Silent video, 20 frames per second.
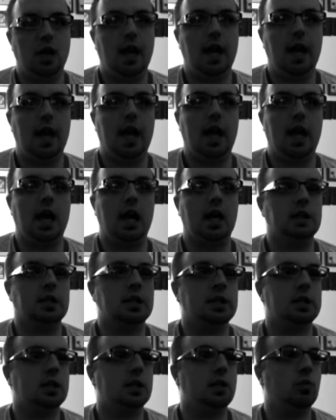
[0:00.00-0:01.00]
And
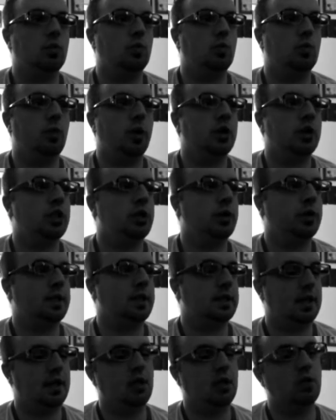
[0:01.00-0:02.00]
when doing
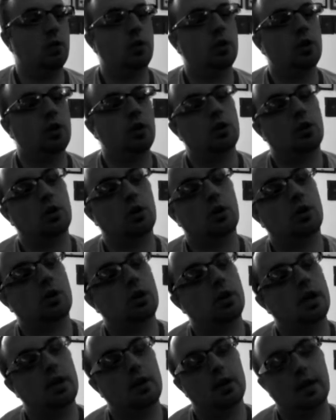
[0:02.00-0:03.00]
when you
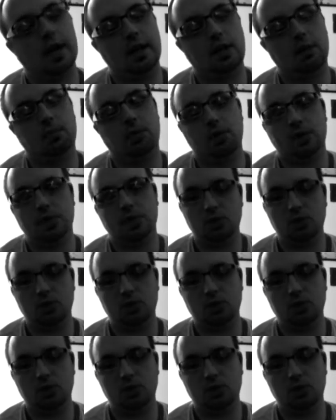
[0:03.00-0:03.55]
get your deck, you're